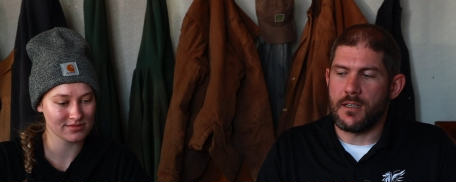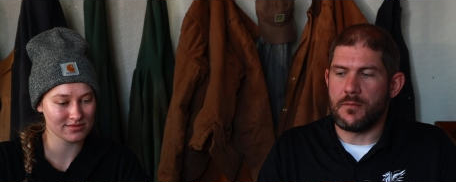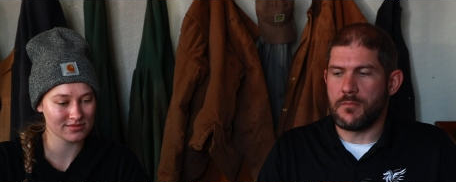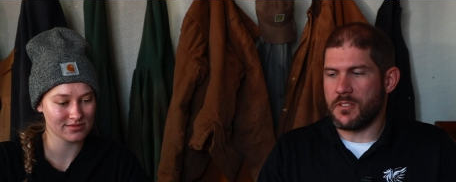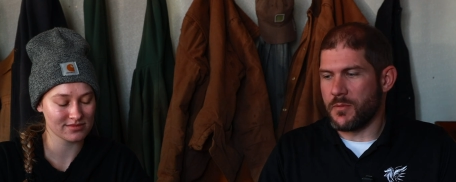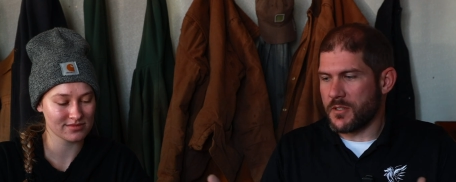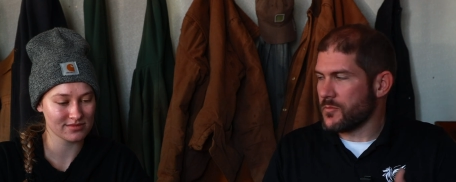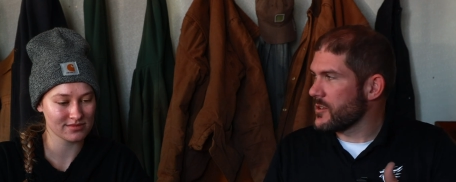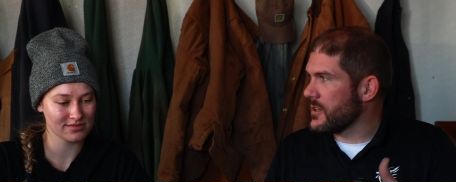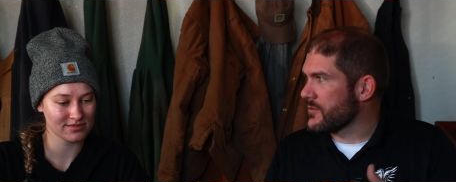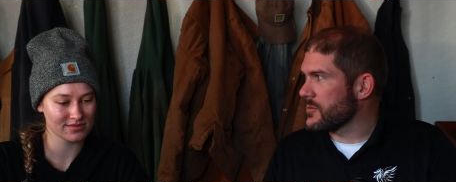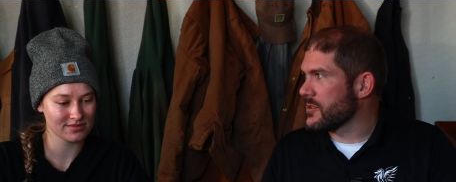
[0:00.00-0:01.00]
Speaker 1: Um, it's much
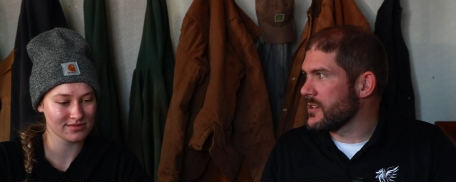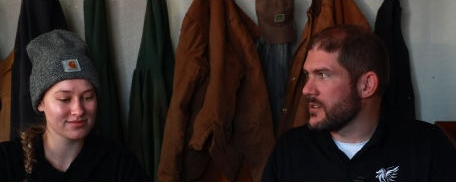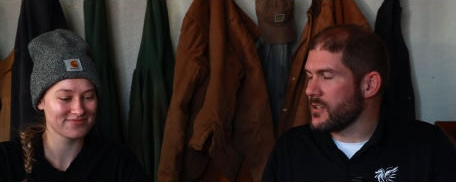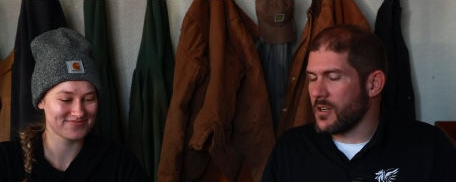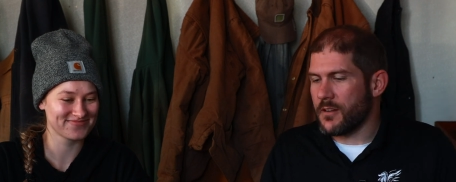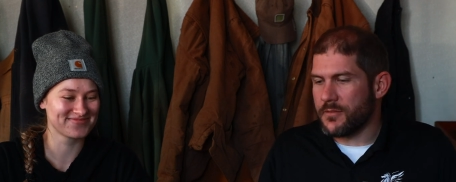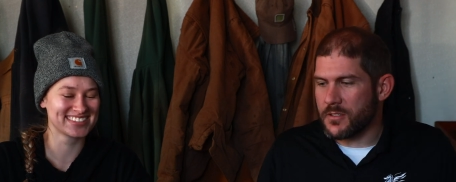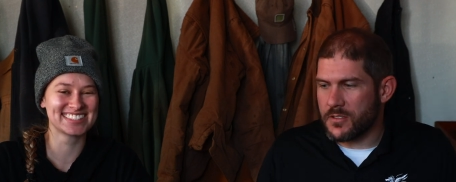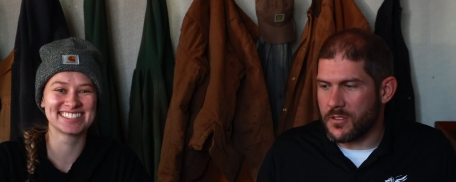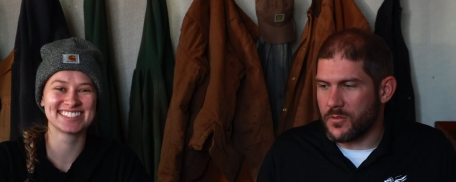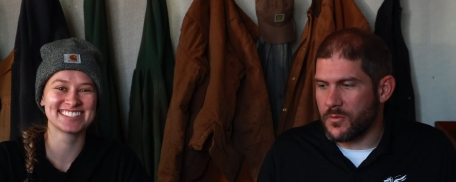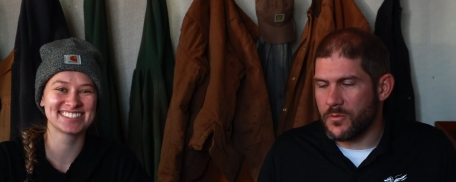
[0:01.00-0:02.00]
more comfortable here in the
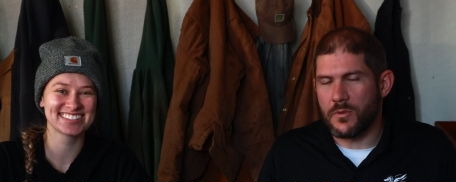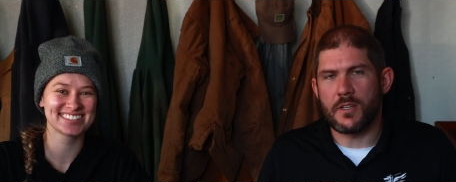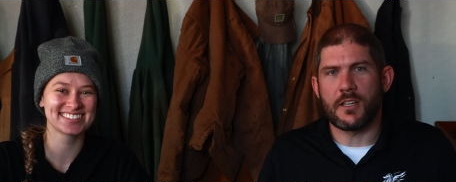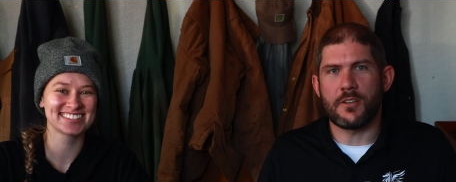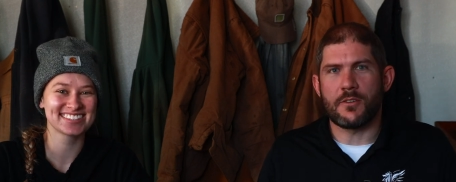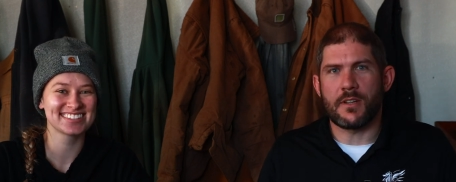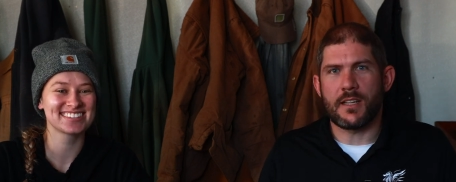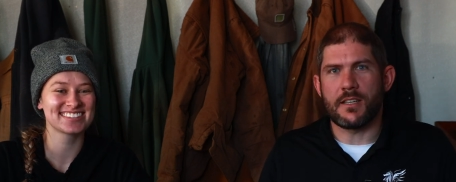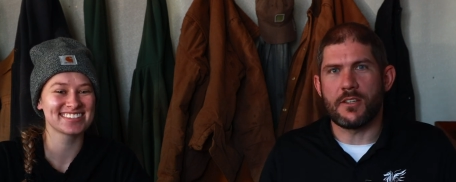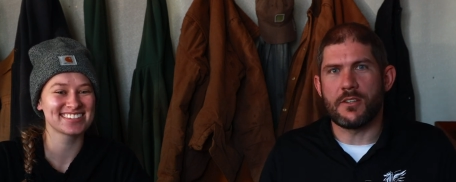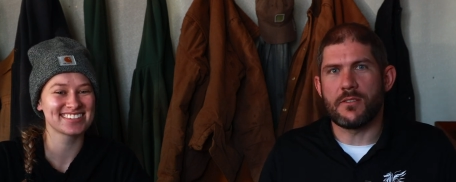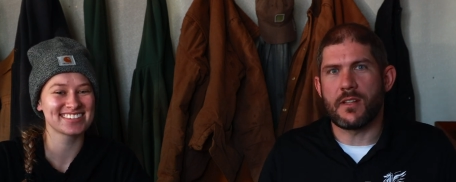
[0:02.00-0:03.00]
office, so we're gonna go ahead
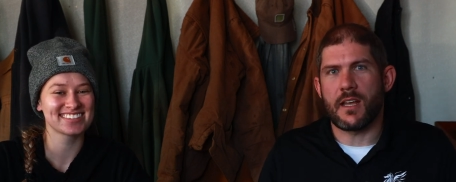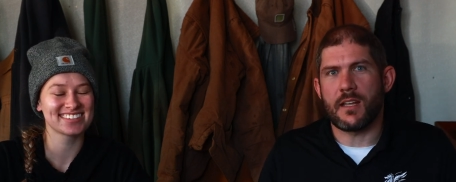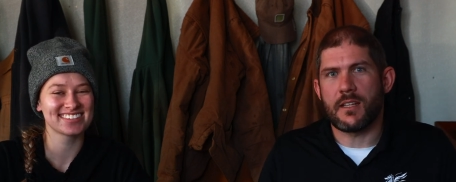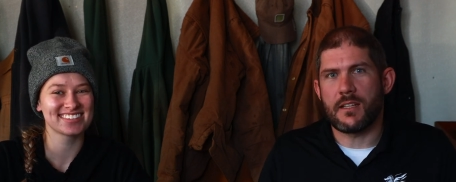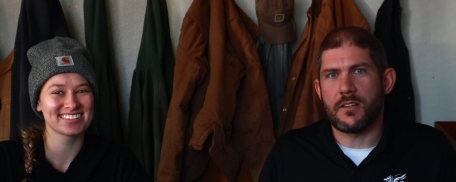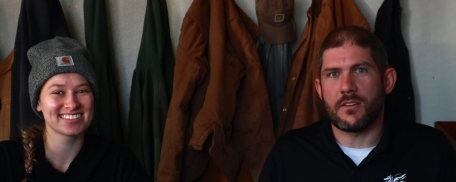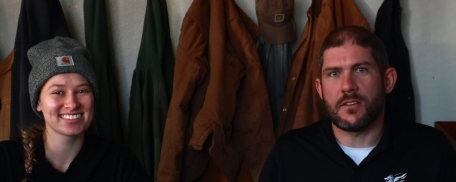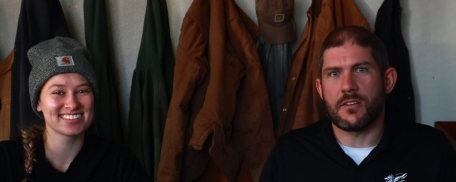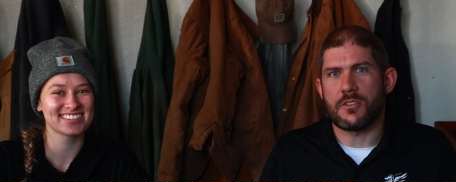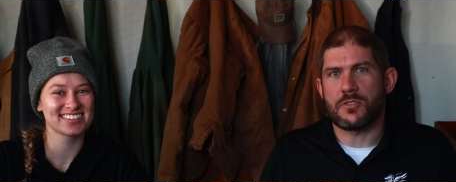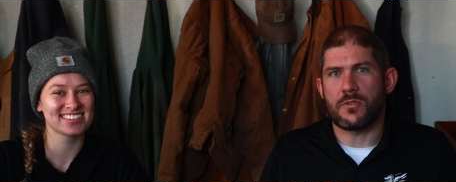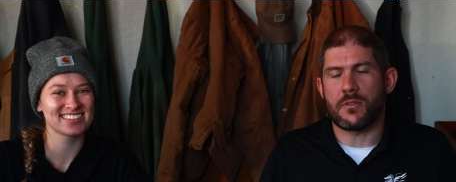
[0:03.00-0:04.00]
and do that here
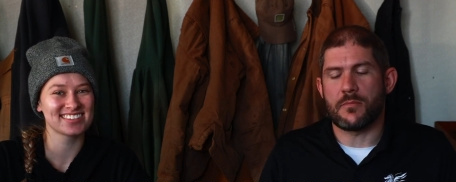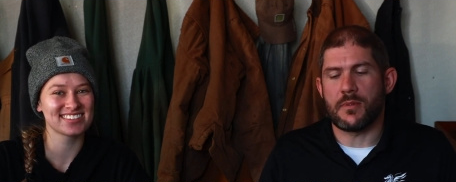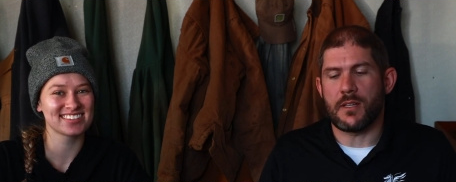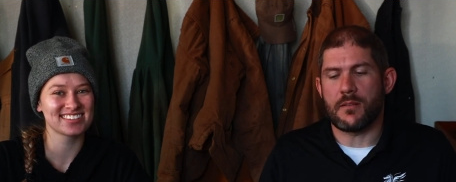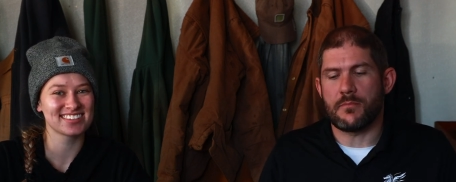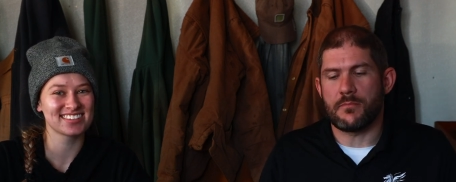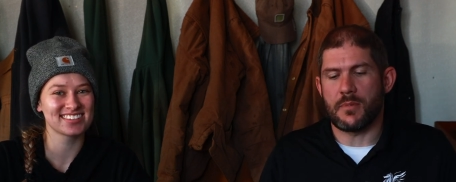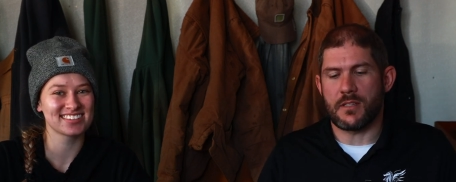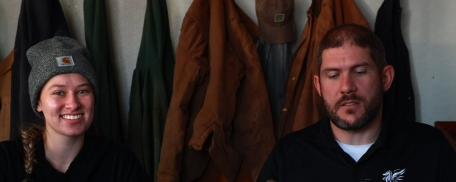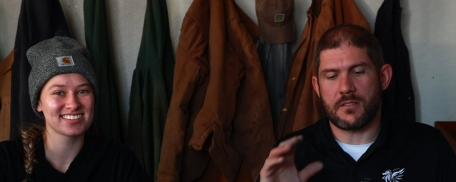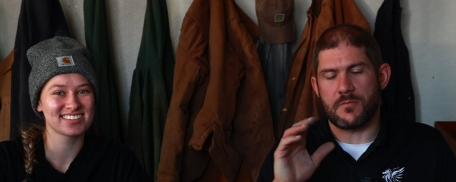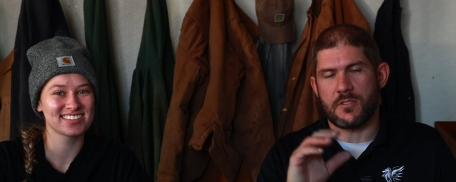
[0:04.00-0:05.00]
in a short bit.
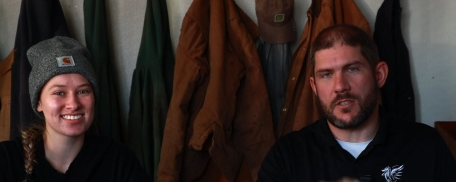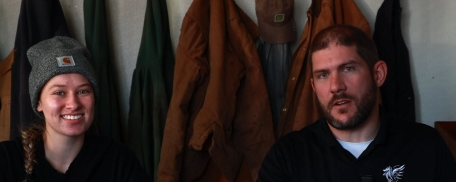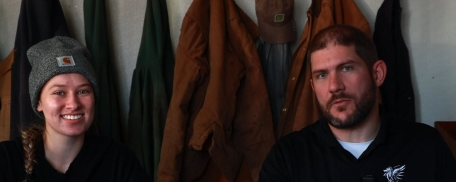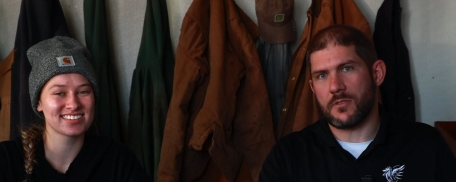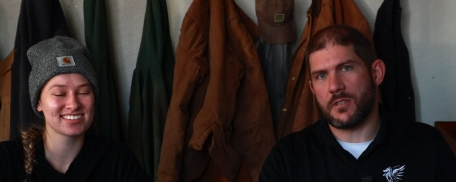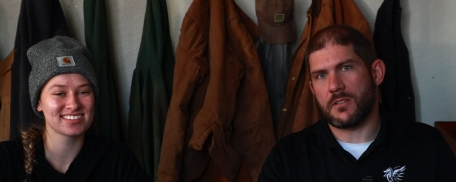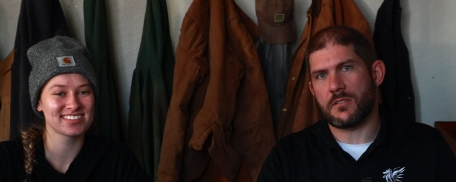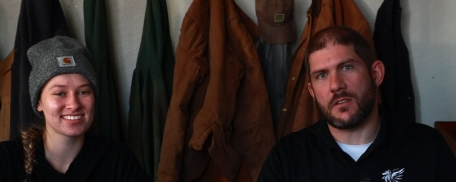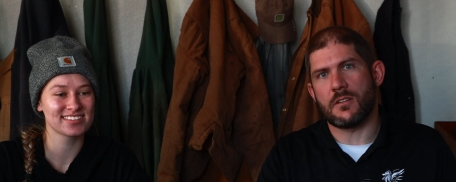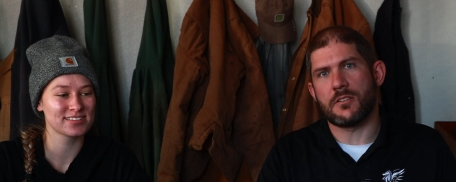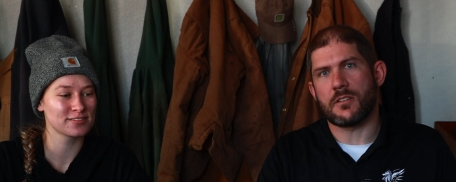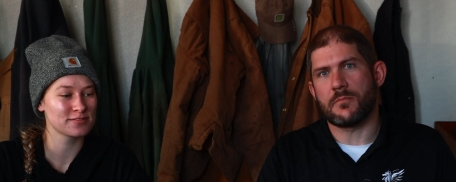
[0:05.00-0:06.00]
But there's some software you
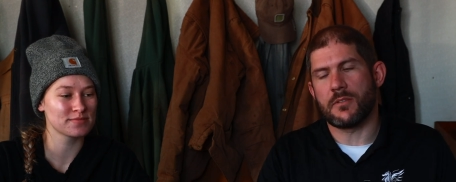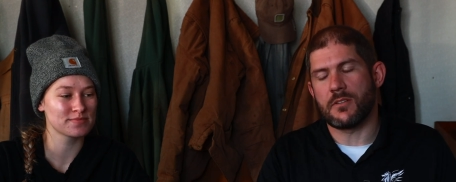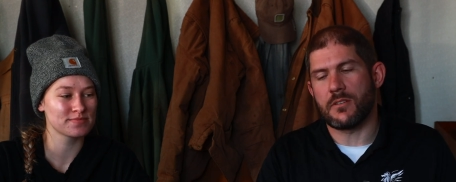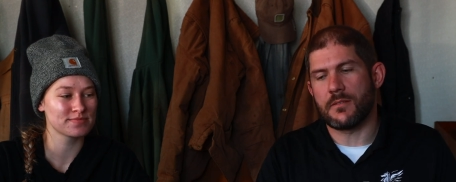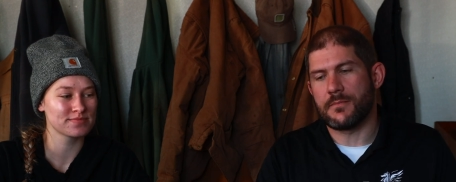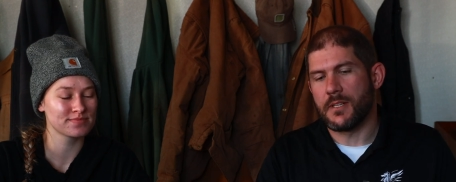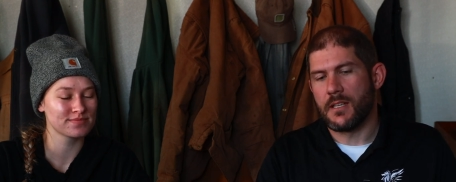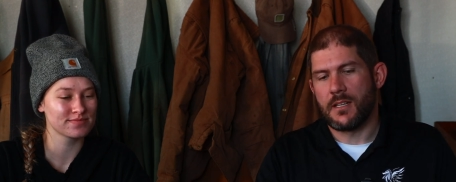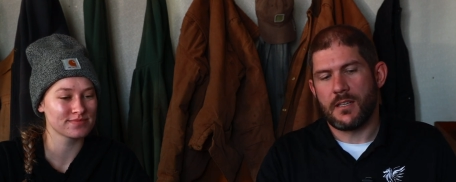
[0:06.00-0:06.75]
install on your computer